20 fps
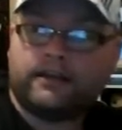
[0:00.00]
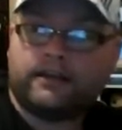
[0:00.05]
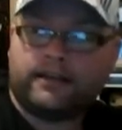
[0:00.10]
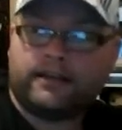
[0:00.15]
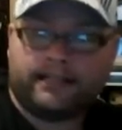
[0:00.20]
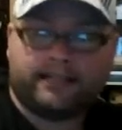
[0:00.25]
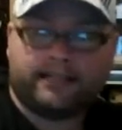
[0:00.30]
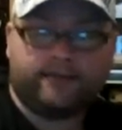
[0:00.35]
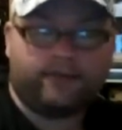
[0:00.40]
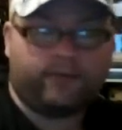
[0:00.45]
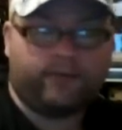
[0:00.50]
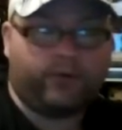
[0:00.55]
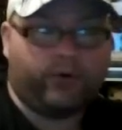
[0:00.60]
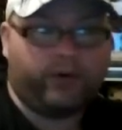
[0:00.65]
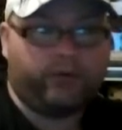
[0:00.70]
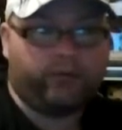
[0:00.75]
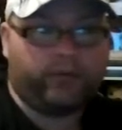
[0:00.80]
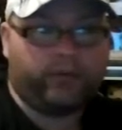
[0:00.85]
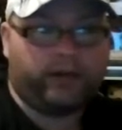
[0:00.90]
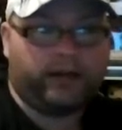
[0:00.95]
get to the
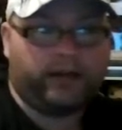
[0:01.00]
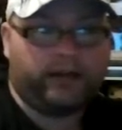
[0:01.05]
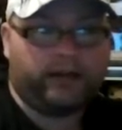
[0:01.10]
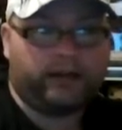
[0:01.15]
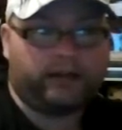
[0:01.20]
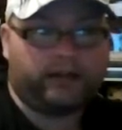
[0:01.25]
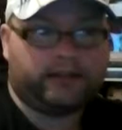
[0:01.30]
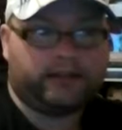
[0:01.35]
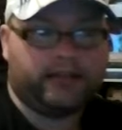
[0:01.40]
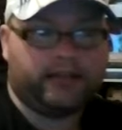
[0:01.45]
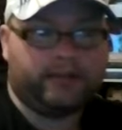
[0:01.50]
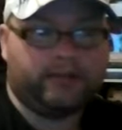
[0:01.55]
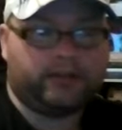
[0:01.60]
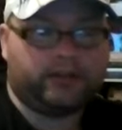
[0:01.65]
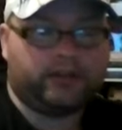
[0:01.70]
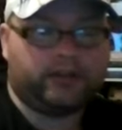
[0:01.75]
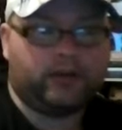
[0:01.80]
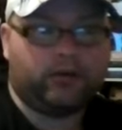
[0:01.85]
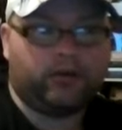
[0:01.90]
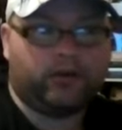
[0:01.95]
point where
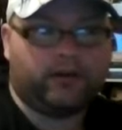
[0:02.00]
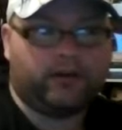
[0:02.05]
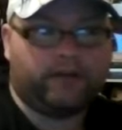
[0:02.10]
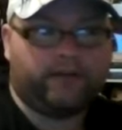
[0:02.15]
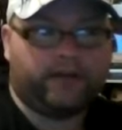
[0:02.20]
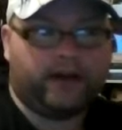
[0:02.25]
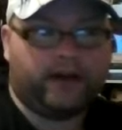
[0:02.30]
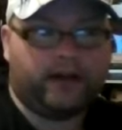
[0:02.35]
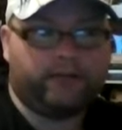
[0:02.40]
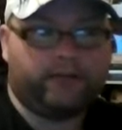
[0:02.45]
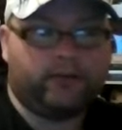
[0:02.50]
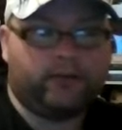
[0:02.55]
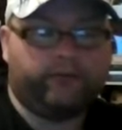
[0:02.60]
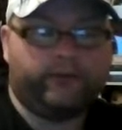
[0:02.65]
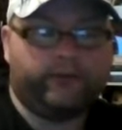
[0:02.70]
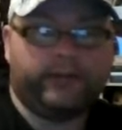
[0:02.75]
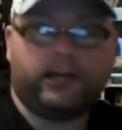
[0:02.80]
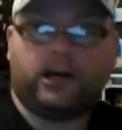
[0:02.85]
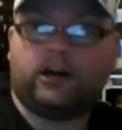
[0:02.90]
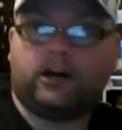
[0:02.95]
cinemas are no longer viable,
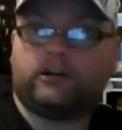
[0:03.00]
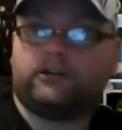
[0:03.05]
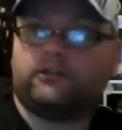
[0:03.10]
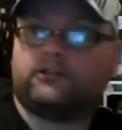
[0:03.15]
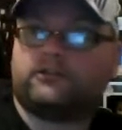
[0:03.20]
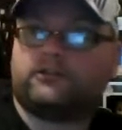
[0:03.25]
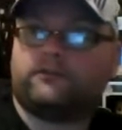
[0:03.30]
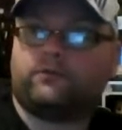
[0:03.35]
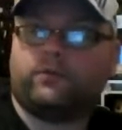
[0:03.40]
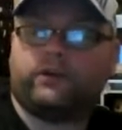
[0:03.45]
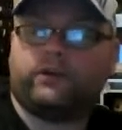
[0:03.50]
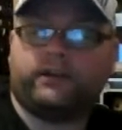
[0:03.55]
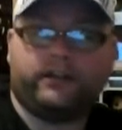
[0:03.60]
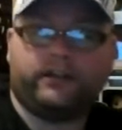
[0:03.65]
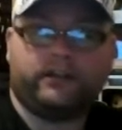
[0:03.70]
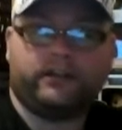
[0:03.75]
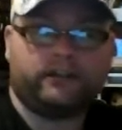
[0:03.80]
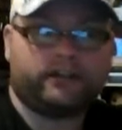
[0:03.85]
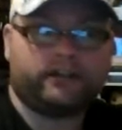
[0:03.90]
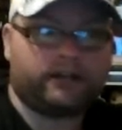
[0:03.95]
regardless of what it
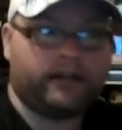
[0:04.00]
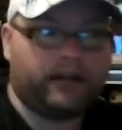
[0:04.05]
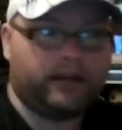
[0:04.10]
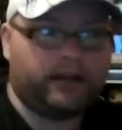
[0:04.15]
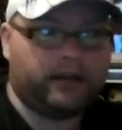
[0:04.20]
is,